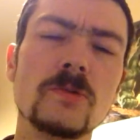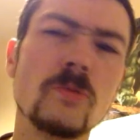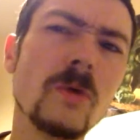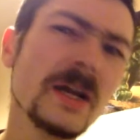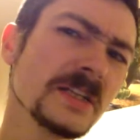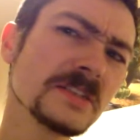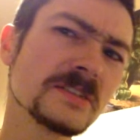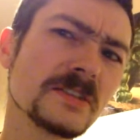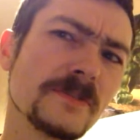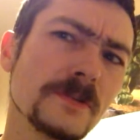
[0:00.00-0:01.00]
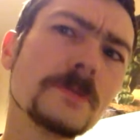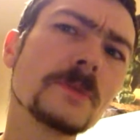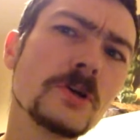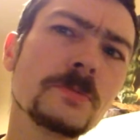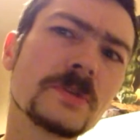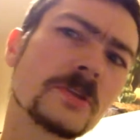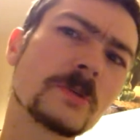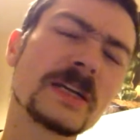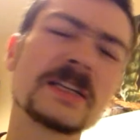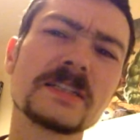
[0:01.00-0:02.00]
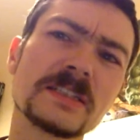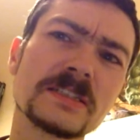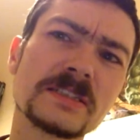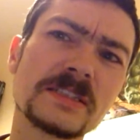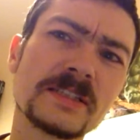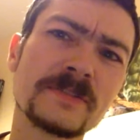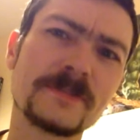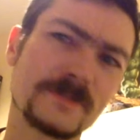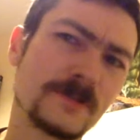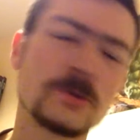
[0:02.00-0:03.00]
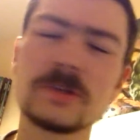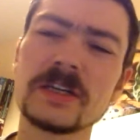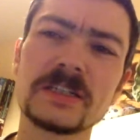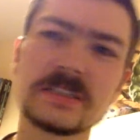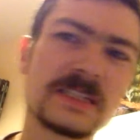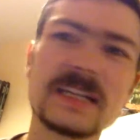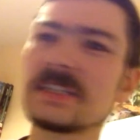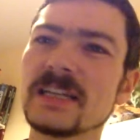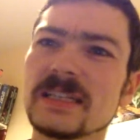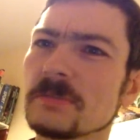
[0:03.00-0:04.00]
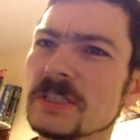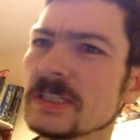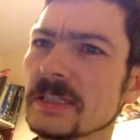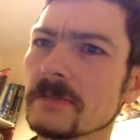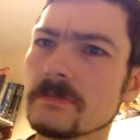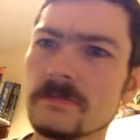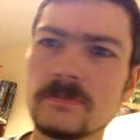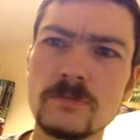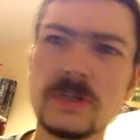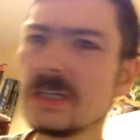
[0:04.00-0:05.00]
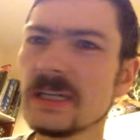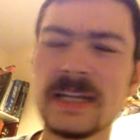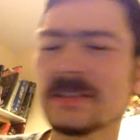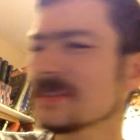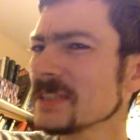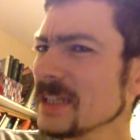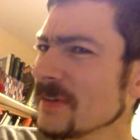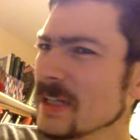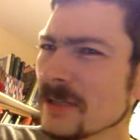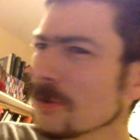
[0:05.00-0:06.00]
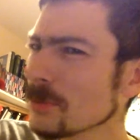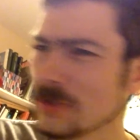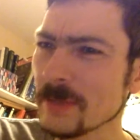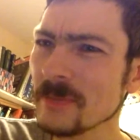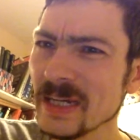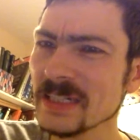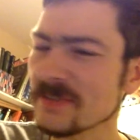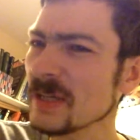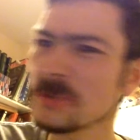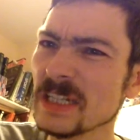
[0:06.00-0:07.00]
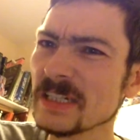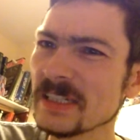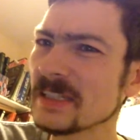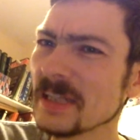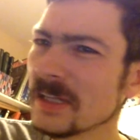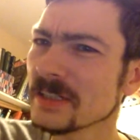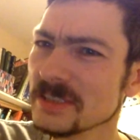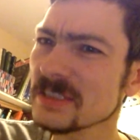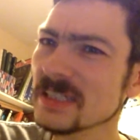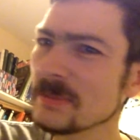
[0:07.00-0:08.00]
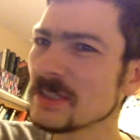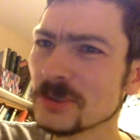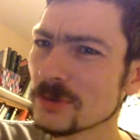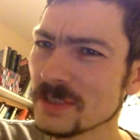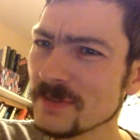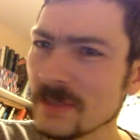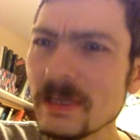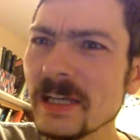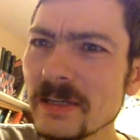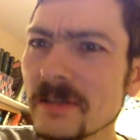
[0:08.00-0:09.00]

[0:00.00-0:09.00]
Why does the film open the way it does if Hawkeye doesn't actually end up dying? Wouldn't that scene have had a lot more impact if that was actually the last time he saw his family?